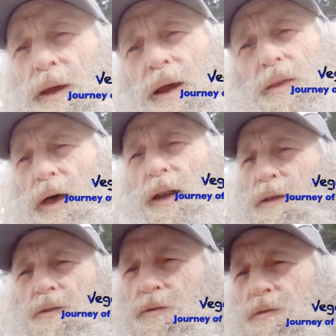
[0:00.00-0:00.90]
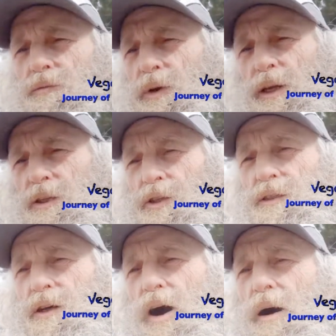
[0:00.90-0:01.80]
that is really
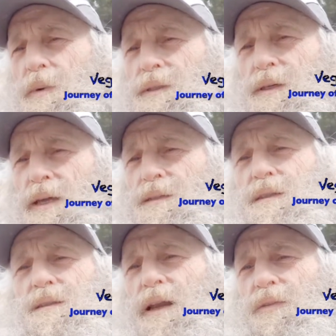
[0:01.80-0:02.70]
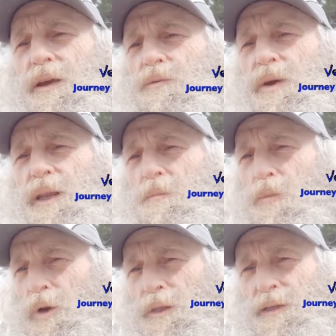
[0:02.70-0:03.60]
just common sense. It's nothing really
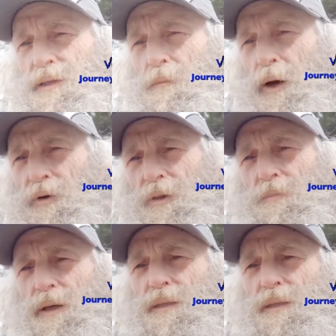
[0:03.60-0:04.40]
brilliant about it, but